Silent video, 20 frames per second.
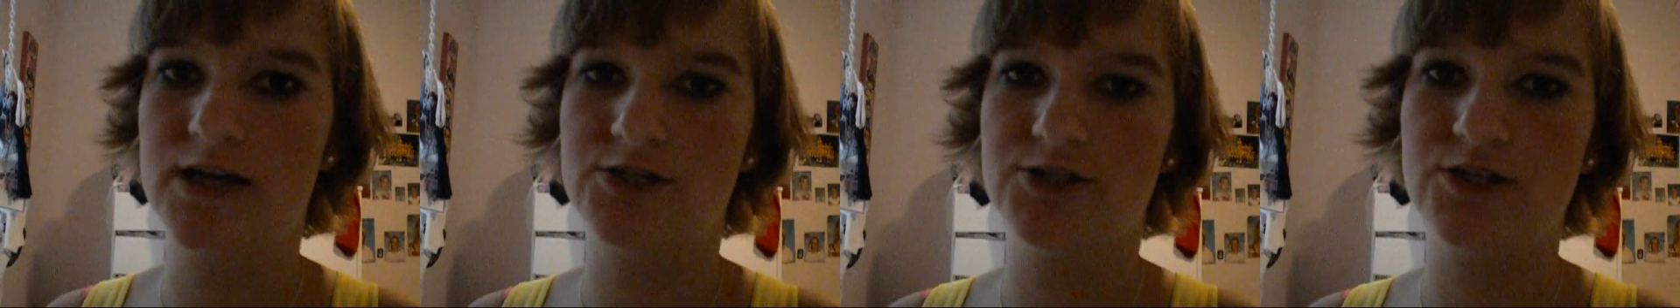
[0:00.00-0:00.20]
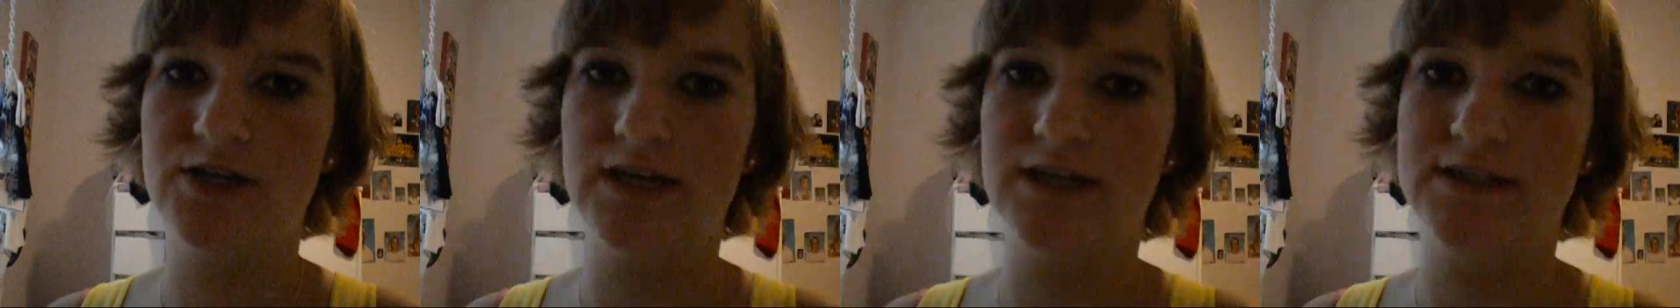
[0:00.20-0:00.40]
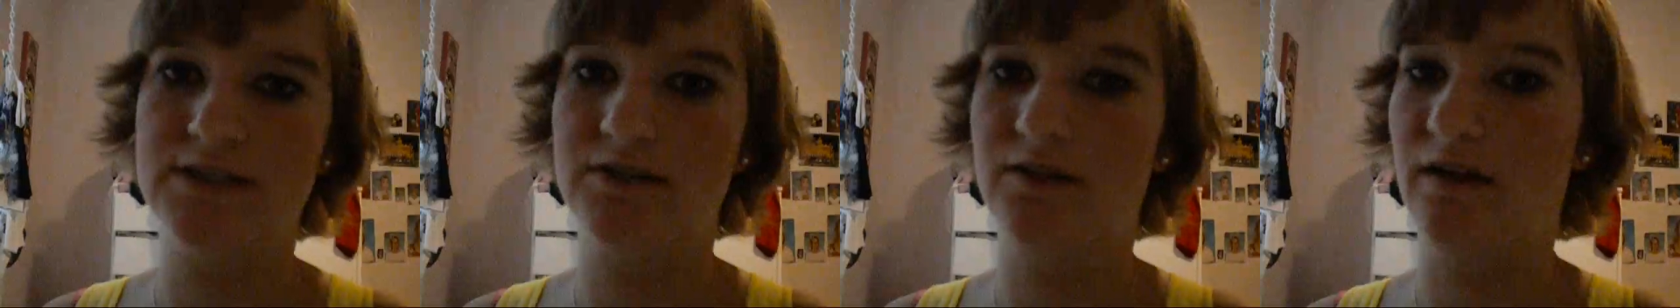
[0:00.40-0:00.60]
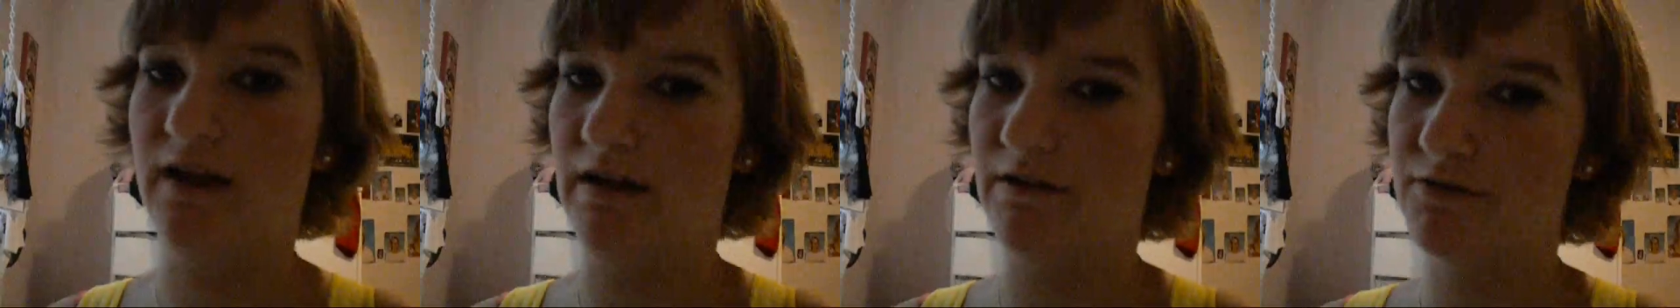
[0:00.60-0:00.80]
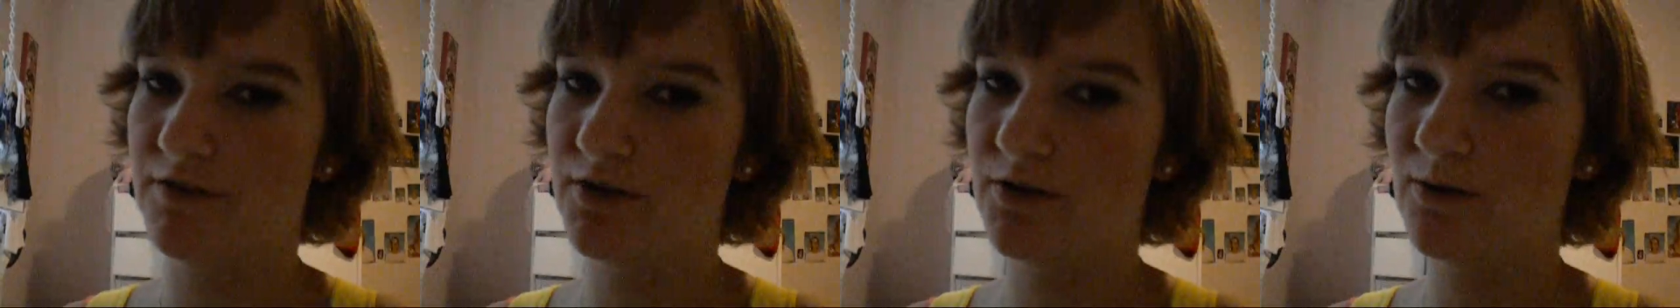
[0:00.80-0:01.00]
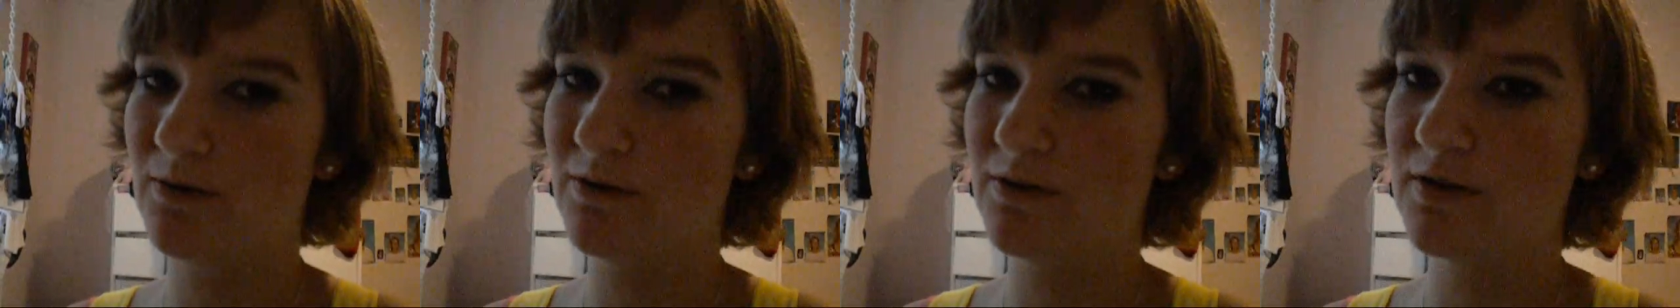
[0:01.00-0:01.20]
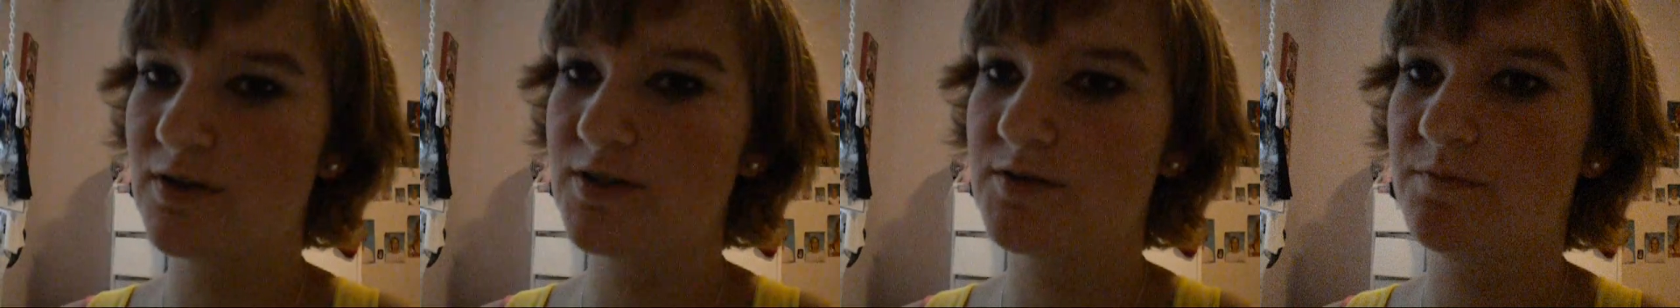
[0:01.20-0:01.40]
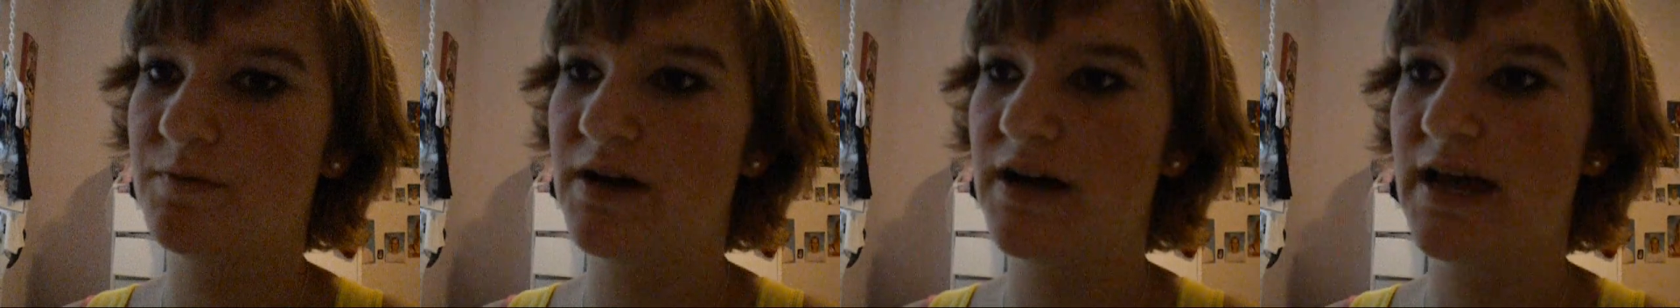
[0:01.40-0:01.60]
actually I still have the
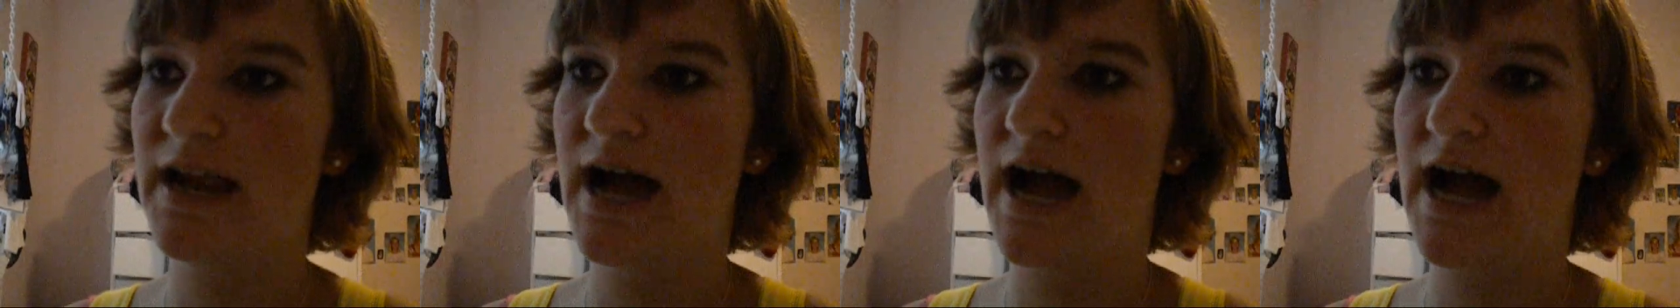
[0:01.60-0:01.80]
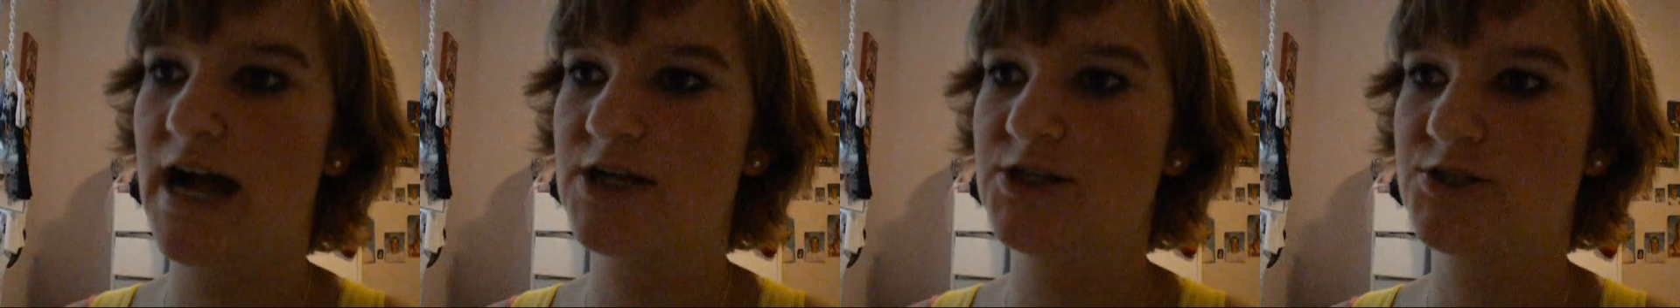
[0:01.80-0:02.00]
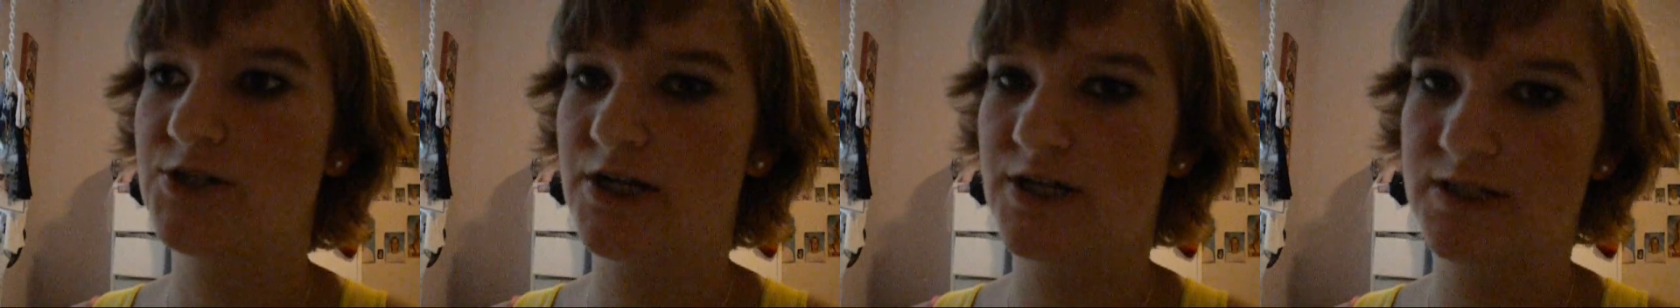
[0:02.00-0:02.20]
cold, but I